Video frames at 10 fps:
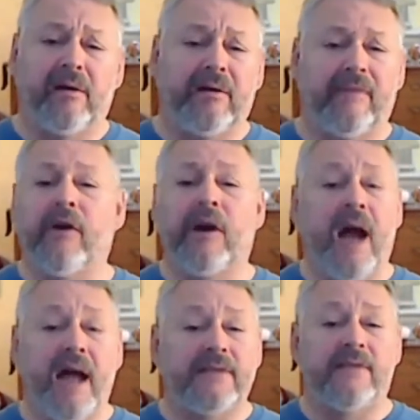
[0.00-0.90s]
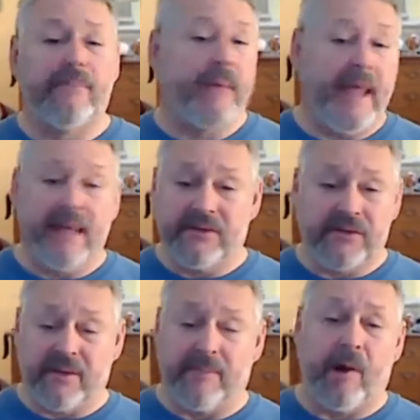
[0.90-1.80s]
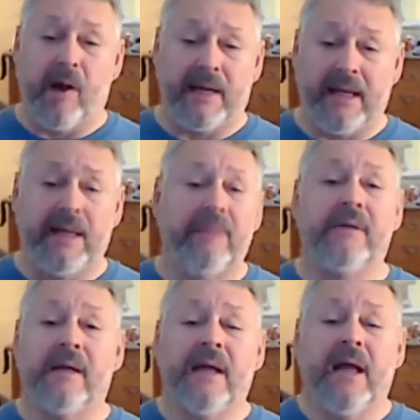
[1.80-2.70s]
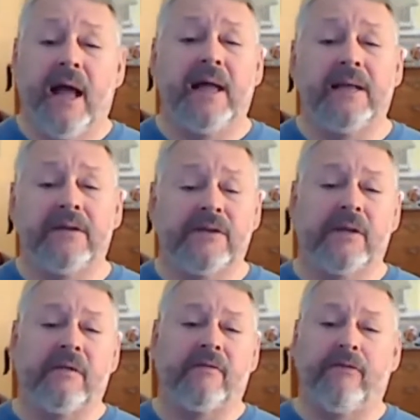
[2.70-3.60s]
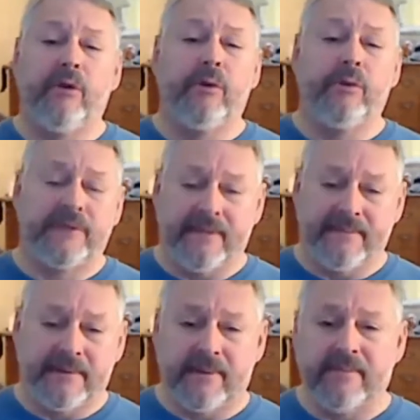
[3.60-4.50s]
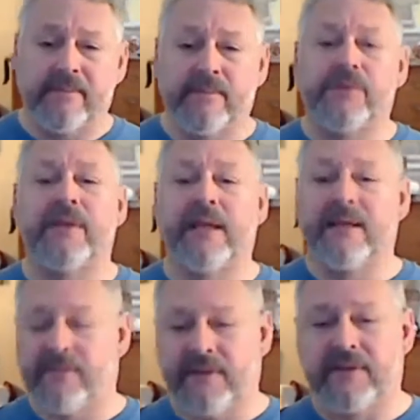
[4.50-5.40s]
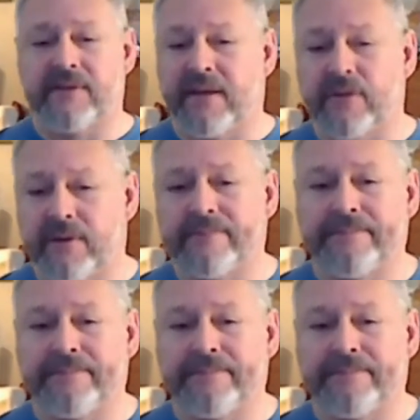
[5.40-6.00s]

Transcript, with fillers: different kinds of pains in the body, and flu symptoms, things of this nature.